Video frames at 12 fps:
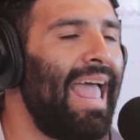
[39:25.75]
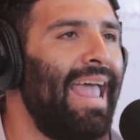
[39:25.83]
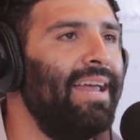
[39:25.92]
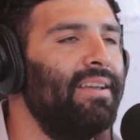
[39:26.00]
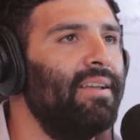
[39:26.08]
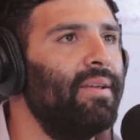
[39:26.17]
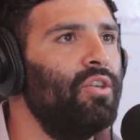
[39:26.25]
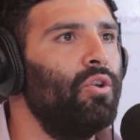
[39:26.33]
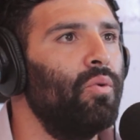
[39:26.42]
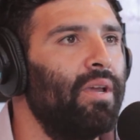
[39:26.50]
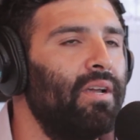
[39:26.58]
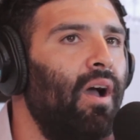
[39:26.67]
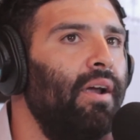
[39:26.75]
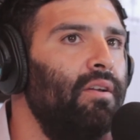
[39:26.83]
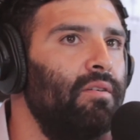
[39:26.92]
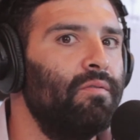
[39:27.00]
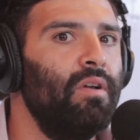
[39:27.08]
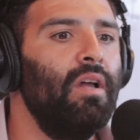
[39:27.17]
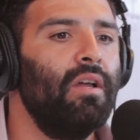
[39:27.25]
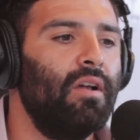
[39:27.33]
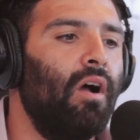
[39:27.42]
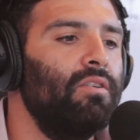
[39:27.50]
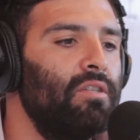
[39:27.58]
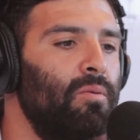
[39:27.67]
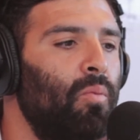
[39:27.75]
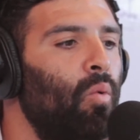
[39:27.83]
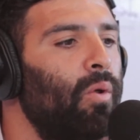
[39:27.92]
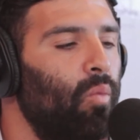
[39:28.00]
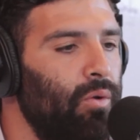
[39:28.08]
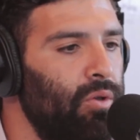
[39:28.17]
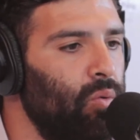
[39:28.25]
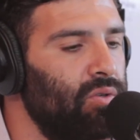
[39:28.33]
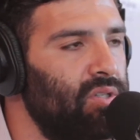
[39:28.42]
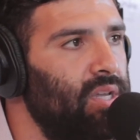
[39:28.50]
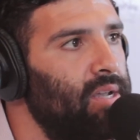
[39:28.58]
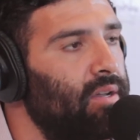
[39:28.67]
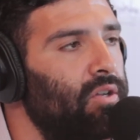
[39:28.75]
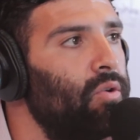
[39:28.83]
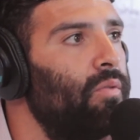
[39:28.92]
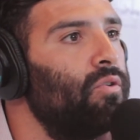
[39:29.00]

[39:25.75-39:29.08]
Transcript: And, it kind of got to the point where you were saying,